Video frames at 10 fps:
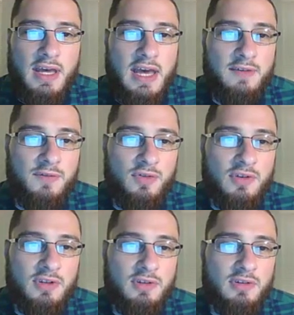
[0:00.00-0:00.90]

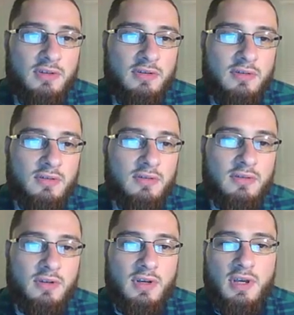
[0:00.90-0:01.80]
afferent,
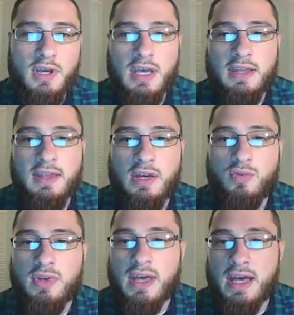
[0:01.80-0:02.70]
and then
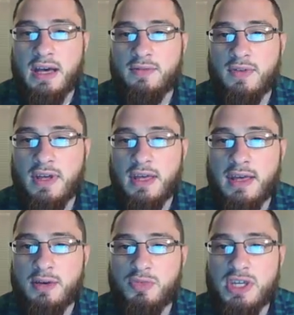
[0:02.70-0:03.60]
we have
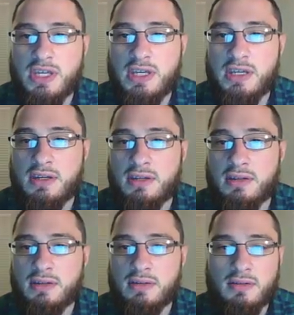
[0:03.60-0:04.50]
ME,
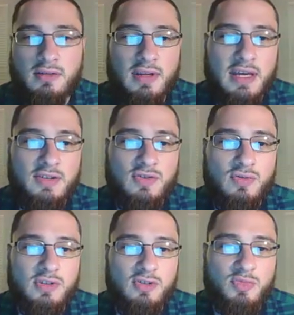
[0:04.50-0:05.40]
that is
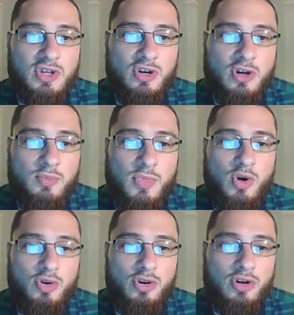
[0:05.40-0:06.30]
going to be our
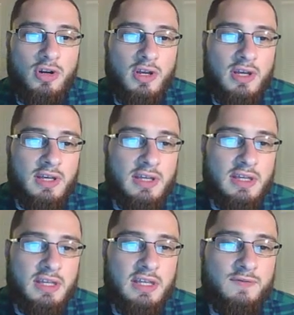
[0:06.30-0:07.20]
motor
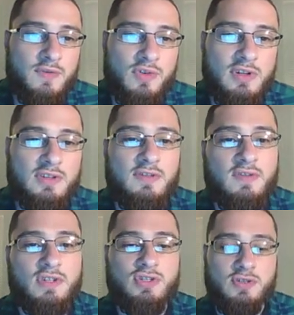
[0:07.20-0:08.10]
efferent
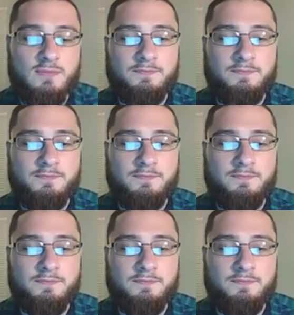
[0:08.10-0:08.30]
division.